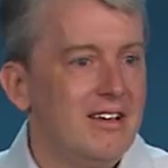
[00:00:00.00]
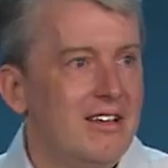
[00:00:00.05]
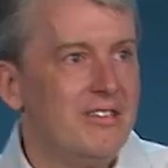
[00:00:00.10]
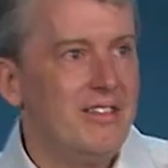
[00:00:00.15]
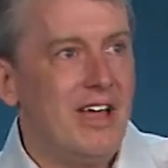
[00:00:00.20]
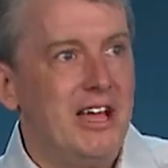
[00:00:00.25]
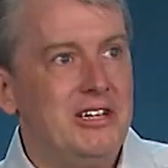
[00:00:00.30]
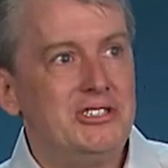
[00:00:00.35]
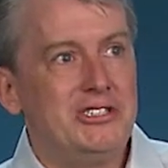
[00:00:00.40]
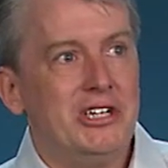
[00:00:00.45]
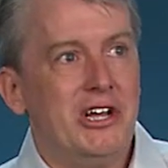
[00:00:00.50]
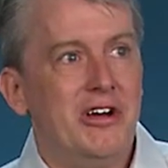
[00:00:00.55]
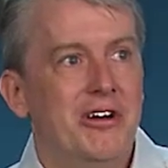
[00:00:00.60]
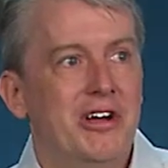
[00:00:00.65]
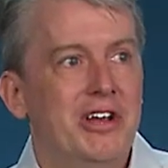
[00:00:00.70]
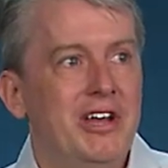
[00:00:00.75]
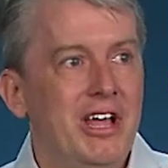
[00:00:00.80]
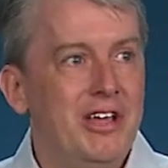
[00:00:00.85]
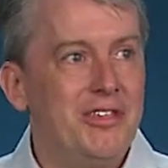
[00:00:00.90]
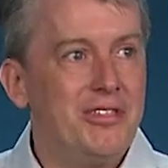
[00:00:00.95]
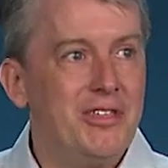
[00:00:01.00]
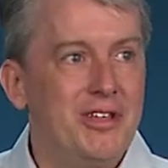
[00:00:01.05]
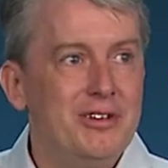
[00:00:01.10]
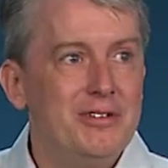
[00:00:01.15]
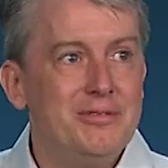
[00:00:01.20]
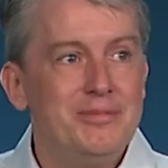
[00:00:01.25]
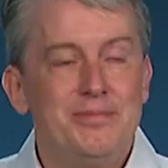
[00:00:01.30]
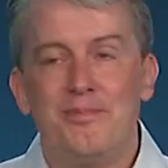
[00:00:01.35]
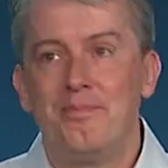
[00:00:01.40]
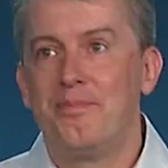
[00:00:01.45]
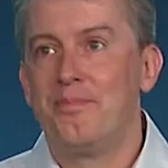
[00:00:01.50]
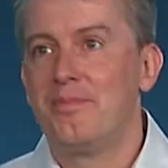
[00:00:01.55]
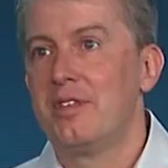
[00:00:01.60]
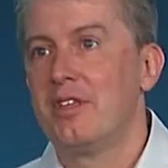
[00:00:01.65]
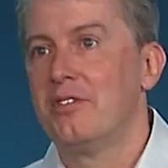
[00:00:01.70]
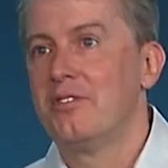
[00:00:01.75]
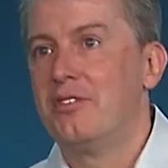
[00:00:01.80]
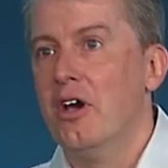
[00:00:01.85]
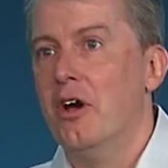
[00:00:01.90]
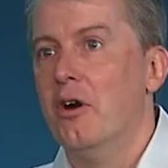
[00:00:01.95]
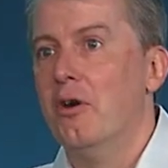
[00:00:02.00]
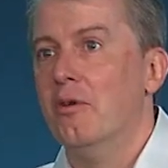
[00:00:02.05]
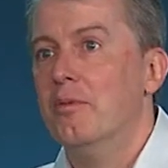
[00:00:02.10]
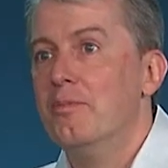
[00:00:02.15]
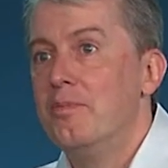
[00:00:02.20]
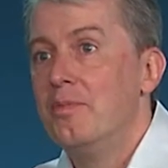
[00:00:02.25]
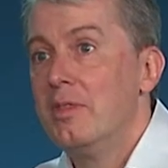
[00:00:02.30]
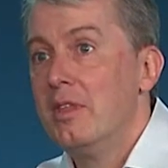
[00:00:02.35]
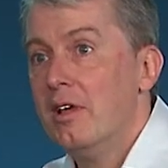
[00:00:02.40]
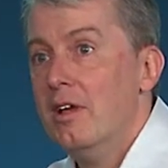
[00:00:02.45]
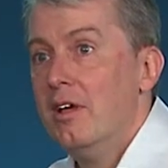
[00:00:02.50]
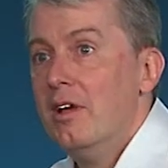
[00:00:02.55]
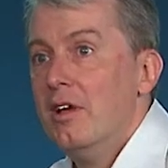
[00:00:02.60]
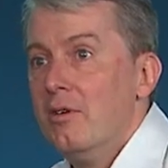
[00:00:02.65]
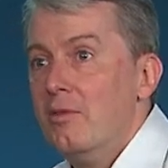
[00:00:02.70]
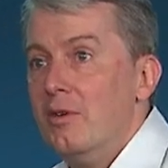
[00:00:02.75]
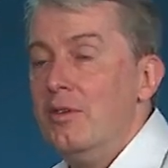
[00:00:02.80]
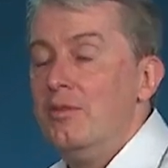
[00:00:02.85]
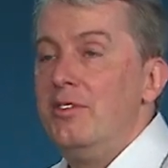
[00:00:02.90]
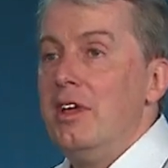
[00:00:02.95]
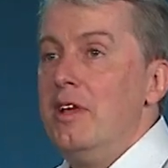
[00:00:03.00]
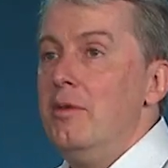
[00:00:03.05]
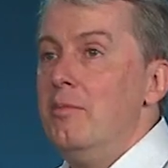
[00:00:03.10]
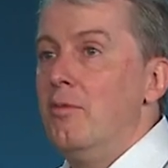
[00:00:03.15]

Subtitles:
Thanks, Joe and Nathan. So, we've seen